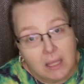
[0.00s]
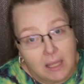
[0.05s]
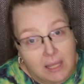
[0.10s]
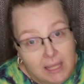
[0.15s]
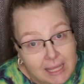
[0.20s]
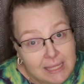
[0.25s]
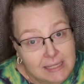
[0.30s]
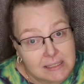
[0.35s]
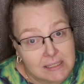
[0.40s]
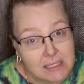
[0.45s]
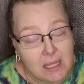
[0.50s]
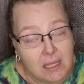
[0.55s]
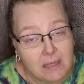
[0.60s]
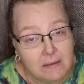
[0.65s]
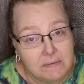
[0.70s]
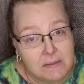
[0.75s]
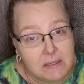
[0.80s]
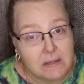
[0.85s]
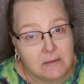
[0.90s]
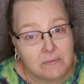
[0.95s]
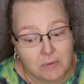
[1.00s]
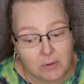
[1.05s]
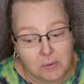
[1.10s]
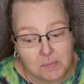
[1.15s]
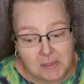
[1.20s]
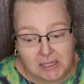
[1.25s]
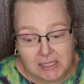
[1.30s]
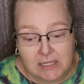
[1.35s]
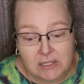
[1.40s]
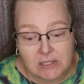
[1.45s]
hats off to the
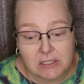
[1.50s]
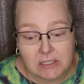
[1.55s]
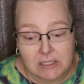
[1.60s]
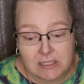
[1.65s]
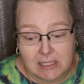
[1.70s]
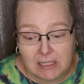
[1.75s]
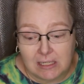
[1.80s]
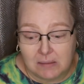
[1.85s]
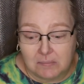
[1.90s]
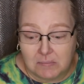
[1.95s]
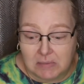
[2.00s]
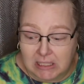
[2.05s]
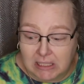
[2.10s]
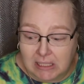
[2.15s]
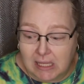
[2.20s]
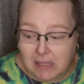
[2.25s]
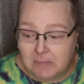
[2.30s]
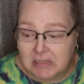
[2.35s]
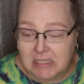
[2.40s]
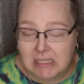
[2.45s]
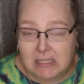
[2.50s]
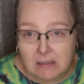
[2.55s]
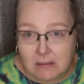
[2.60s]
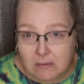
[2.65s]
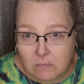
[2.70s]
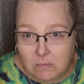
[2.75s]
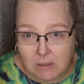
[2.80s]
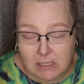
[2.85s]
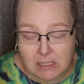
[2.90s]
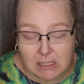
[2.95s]
formulation team and the chemists that
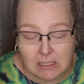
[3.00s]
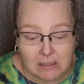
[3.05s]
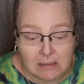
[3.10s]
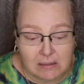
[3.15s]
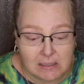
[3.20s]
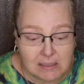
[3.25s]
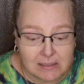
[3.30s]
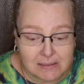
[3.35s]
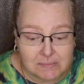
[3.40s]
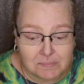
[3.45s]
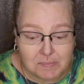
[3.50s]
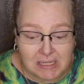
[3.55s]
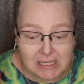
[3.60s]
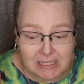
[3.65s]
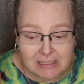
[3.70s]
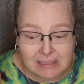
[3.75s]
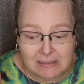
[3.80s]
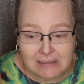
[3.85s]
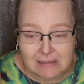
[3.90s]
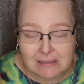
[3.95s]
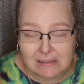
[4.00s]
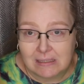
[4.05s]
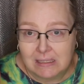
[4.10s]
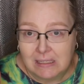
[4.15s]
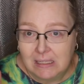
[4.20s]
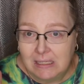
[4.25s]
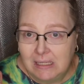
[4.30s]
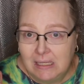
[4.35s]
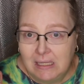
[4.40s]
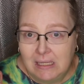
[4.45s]
are working on this, because
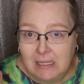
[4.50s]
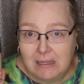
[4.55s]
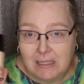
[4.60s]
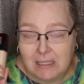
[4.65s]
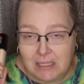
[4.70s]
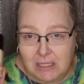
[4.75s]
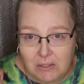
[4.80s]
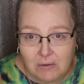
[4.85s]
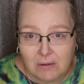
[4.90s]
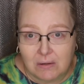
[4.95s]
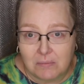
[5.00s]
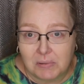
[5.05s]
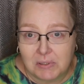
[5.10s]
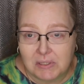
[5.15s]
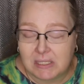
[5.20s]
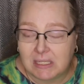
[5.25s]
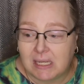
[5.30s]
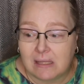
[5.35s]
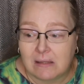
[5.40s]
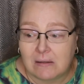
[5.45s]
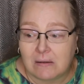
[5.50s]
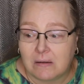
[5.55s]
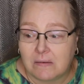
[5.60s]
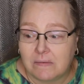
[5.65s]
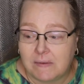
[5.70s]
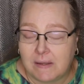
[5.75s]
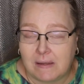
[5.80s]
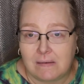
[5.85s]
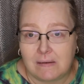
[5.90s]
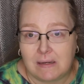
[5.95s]
that you can put together a
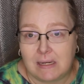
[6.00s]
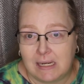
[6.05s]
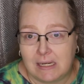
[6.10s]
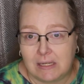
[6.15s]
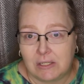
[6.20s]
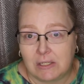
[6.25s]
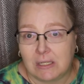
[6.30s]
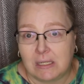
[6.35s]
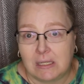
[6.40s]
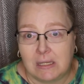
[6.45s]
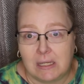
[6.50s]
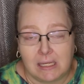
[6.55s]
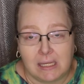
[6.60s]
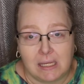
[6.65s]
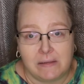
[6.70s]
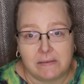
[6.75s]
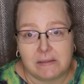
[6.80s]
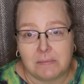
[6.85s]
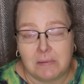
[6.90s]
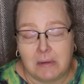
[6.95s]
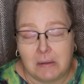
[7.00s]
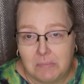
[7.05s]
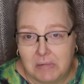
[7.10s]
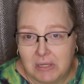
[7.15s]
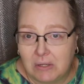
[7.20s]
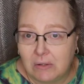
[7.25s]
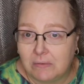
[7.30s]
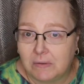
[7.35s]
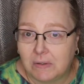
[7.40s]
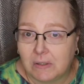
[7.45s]
foundation that gives me
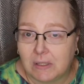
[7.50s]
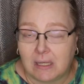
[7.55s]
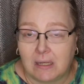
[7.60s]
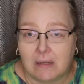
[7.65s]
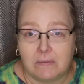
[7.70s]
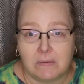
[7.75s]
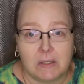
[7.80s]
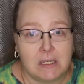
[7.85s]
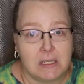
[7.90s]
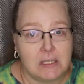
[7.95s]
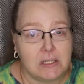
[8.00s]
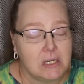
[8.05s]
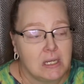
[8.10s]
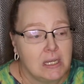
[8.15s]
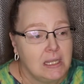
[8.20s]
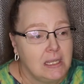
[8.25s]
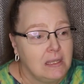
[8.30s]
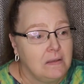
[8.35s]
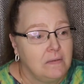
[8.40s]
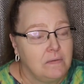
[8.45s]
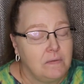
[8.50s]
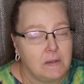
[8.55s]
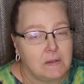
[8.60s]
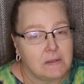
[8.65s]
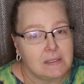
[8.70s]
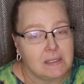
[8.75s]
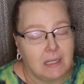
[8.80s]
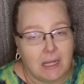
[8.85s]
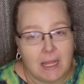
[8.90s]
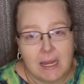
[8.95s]
beautiful coverage,
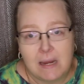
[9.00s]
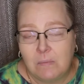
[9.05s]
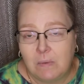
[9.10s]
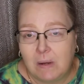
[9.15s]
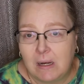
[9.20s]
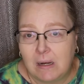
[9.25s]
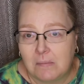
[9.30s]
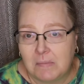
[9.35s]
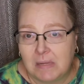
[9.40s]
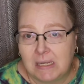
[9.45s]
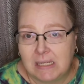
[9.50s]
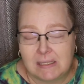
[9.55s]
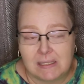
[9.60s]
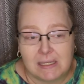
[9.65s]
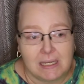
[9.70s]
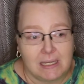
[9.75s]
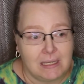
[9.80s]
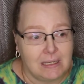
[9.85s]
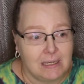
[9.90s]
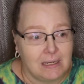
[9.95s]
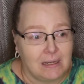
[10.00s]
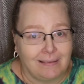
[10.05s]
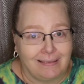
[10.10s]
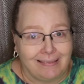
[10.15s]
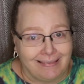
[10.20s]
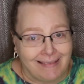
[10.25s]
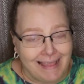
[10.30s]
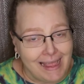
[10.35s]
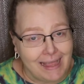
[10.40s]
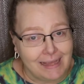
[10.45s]
feels lightweight on my skin,
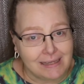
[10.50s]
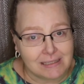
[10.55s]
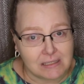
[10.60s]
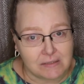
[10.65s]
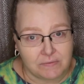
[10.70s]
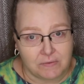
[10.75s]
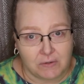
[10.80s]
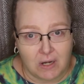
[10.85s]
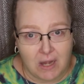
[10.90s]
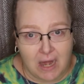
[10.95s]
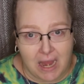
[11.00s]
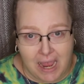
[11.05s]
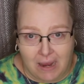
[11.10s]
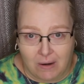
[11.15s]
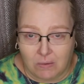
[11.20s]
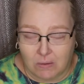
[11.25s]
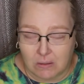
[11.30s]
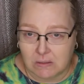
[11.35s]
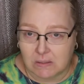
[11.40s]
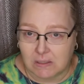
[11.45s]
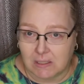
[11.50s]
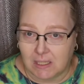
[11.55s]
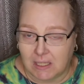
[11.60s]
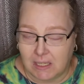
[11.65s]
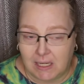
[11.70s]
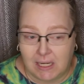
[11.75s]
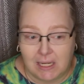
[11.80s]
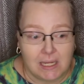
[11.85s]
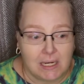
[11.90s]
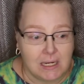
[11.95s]
lasts for hours
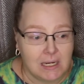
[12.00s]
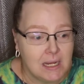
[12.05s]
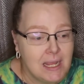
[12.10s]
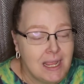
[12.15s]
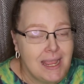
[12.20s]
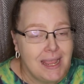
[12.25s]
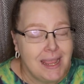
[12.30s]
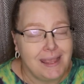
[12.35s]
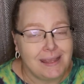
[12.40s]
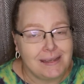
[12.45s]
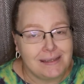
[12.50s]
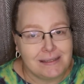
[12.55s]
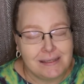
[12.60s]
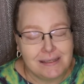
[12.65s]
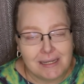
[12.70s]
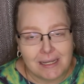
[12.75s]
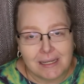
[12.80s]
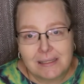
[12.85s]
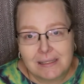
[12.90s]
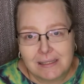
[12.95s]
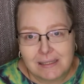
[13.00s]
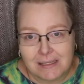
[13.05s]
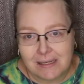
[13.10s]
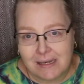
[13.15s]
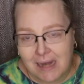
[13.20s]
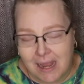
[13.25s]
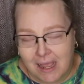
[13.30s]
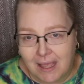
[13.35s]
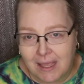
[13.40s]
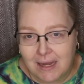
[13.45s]
on end, and does
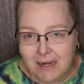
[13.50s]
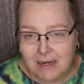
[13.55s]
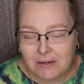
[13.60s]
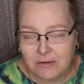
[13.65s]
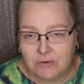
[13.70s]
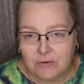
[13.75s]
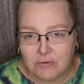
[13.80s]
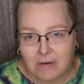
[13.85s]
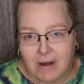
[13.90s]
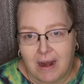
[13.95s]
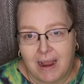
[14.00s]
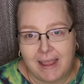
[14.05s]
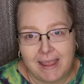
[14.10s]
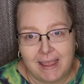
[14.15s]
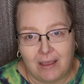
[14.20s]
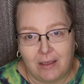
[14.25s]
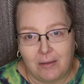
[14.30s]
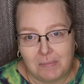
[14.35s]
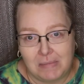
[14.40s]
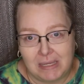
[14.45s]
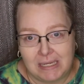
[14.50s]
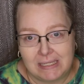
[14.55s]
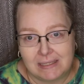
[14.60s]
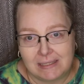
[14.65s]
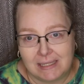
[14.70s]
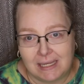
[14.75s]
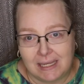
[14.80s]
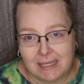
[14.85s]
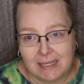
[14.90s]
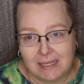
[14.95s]
not dry out my
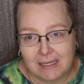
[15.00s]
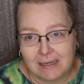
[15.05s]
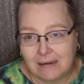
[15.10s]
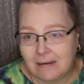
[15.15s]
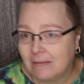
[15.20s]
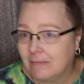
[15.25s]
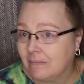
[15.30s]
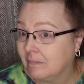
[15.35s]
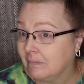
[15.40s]
skin.